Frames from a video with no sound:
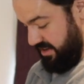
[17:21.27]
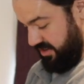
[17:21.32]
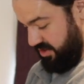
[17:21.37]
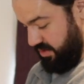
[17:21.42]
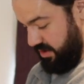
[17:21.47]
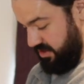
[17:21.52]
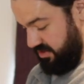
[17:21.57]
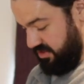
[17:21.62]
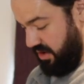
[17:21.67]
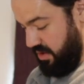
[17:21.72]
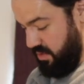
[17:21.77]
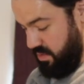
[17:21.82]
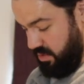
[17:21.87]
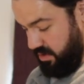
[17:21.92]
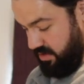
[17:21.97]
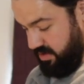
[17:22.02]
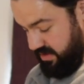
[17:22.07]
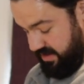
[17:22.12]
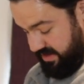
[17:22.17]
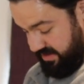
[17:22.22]
So I don't
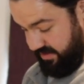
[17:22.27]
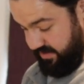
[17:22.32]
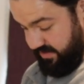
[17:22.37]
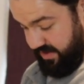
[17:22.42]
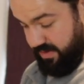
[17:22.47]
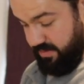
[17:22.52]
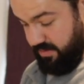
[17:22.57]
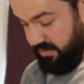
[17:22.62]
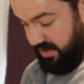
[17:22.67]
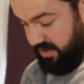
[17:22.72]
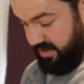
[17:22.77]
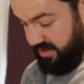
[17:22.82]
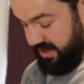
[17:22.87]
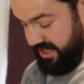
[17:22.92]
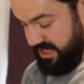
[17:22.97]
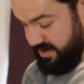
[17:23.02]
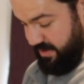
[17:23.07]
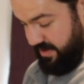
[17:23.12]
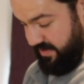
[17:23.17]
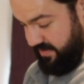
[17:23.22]
want this flimsy
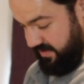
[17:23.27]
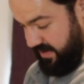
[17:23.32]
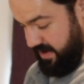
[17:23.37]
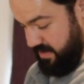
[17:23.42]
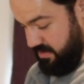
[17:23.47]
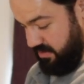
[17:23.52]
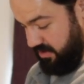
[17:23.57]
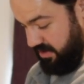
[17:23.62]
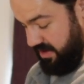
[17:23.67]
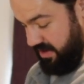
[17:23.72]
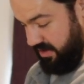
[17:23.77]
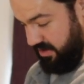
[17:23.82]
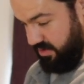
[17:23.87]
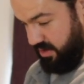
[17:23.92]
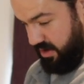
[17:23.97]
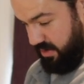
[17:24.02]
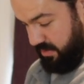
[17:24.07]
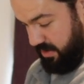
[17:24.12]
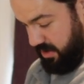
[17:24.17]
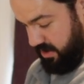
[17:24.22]
thing to be flimsy.
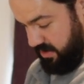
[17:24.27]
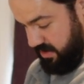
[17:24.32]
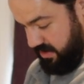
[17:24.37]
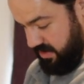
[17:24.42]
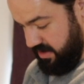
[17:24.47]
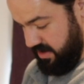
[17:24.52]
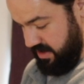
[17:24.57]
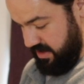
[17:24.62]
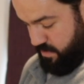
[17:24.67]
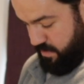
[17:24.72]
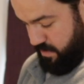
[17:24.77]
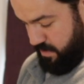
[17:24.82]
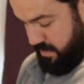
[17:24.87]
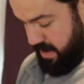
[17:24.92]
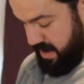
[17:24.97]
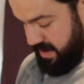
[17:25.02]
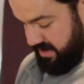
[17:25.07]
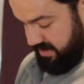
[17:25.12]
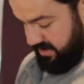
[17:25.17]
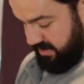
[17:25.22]
So I'm going to
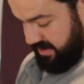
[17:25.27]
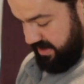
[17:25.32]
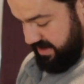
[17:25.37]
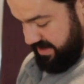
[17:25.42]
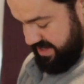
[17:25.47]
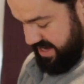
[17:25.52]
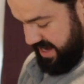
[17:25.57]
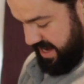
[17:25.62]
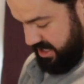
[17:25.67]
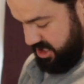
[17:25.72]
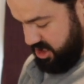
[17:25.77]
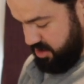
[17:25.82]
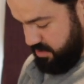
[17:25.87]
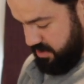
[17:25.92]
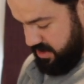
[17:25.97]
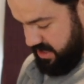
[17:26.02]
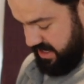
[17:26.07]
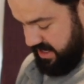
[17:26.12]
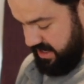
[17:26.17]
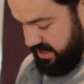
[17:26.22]
make like an
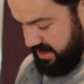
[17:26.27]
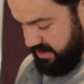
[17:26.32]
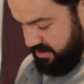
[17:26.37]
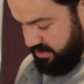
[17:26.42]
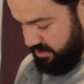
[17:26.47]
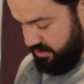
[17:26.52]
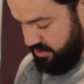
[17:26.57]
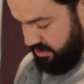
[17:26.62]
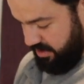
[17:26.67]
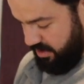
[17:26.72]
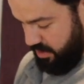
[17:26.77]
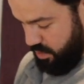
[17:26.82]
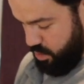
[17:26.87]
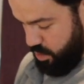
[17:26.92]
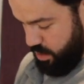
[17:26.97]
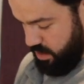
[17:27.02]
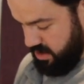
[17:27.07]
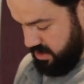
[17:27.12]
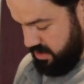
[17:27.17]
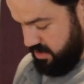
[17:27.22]
attachment here that is like
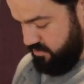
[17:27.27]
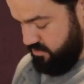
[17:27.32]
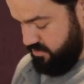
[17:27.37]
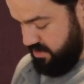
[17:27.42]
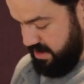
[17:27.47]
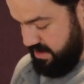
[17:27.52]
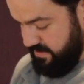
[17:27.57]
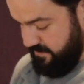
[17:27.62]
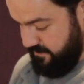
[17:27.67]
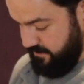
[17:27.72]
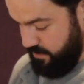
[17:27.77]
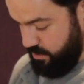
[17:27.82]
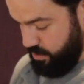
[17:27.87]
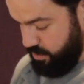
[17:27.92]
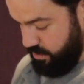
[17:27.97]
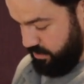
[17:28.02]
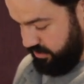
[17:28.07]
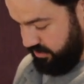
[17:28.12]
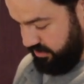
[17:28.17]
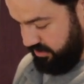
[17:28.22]
wood and
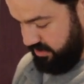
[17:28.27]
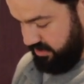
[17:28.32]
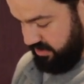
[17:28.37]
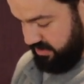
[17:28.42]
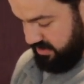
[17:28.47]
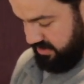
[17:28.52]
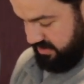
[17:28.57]
reinforced.